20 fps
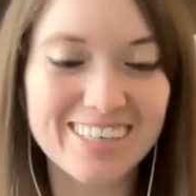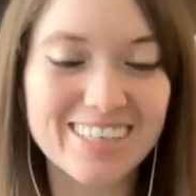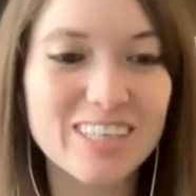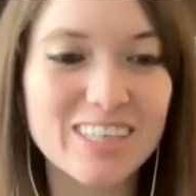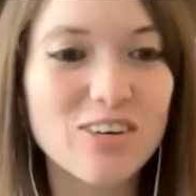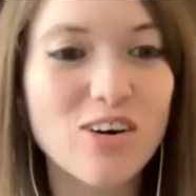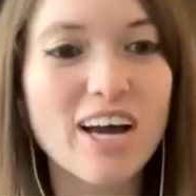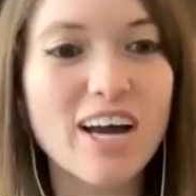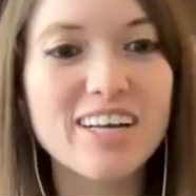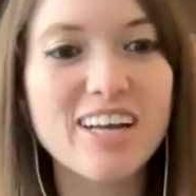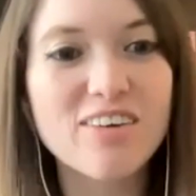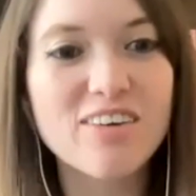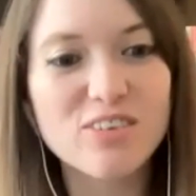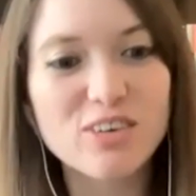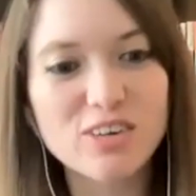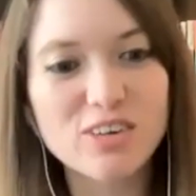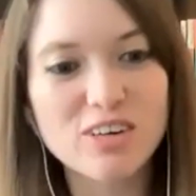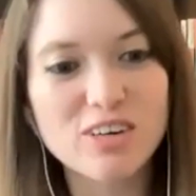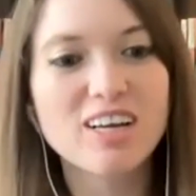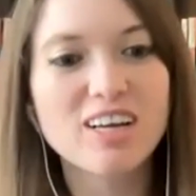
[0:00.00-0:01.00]
You know, I
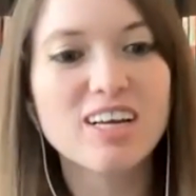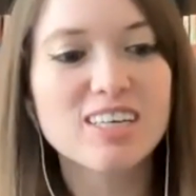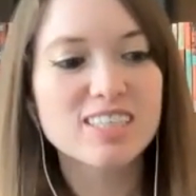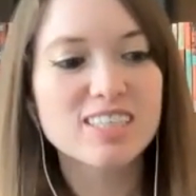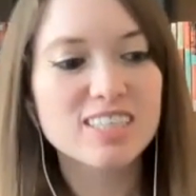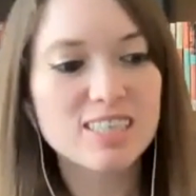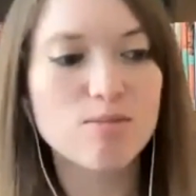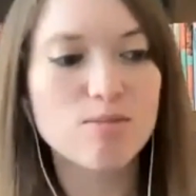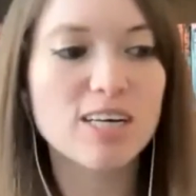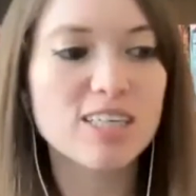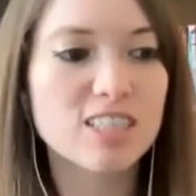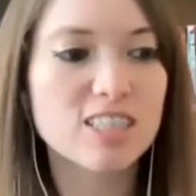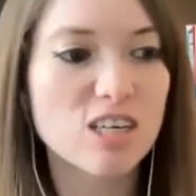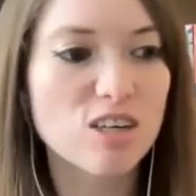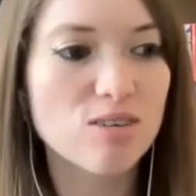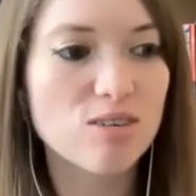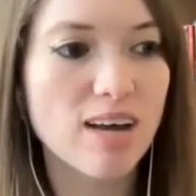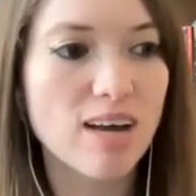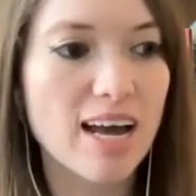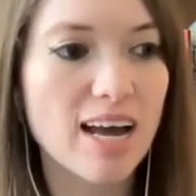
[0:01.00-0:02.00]
never see
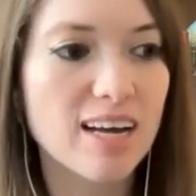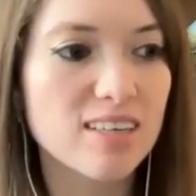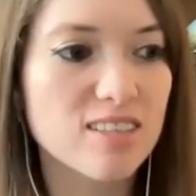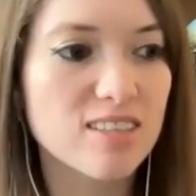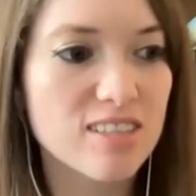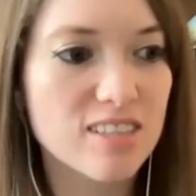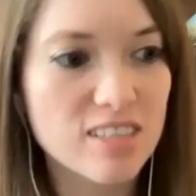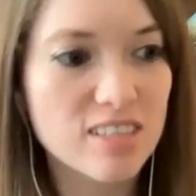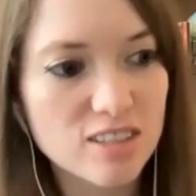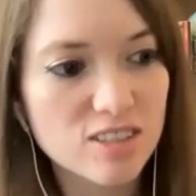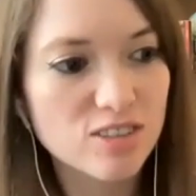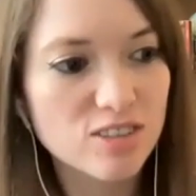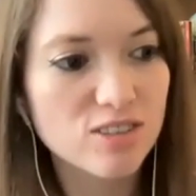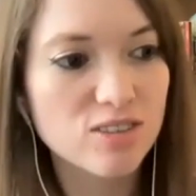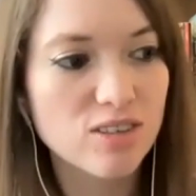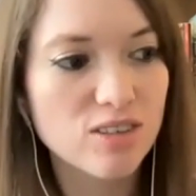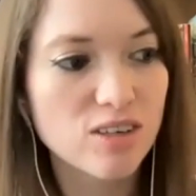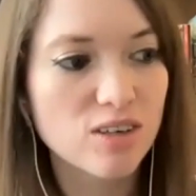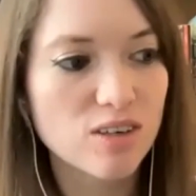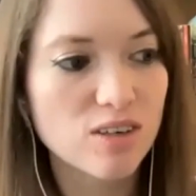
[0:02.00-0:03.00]
myself as
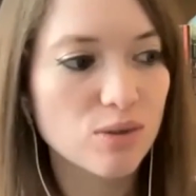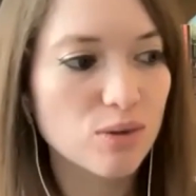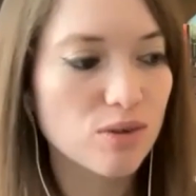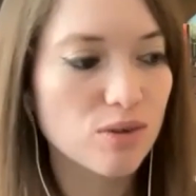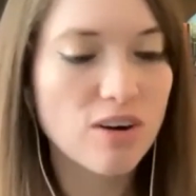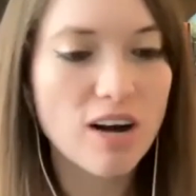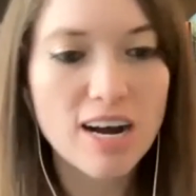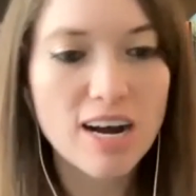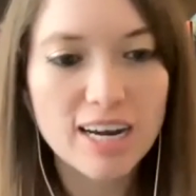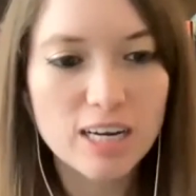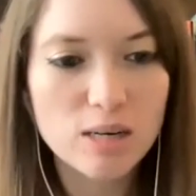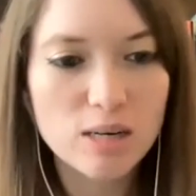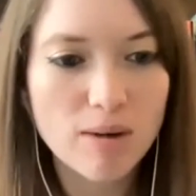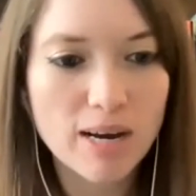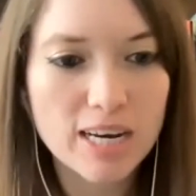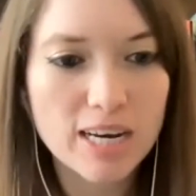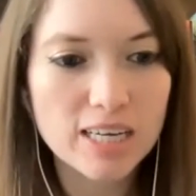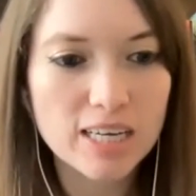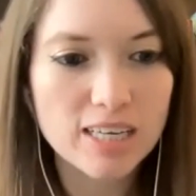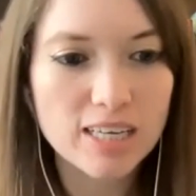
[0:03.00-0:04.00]
this sort of high and
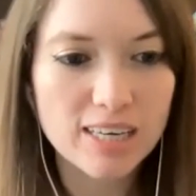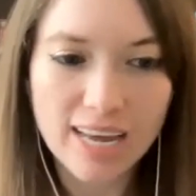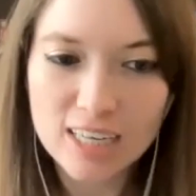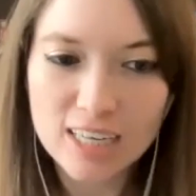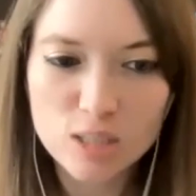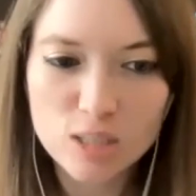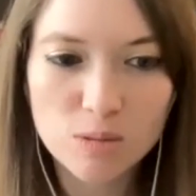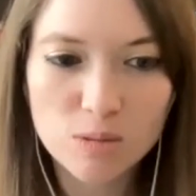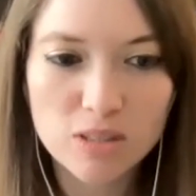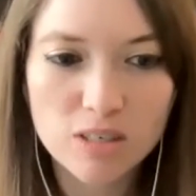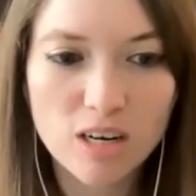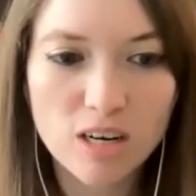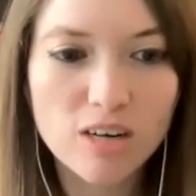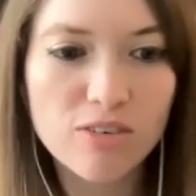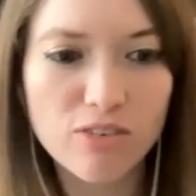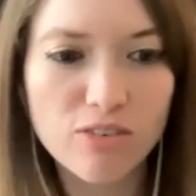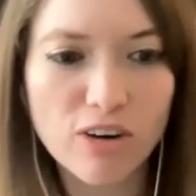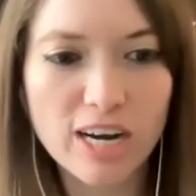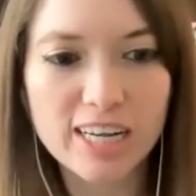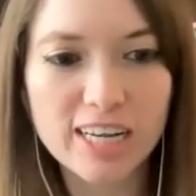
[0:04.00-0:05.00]
mighty like expert on
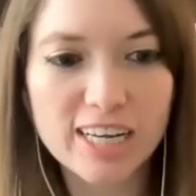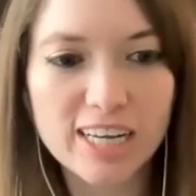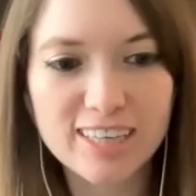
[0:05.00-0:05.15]
writing.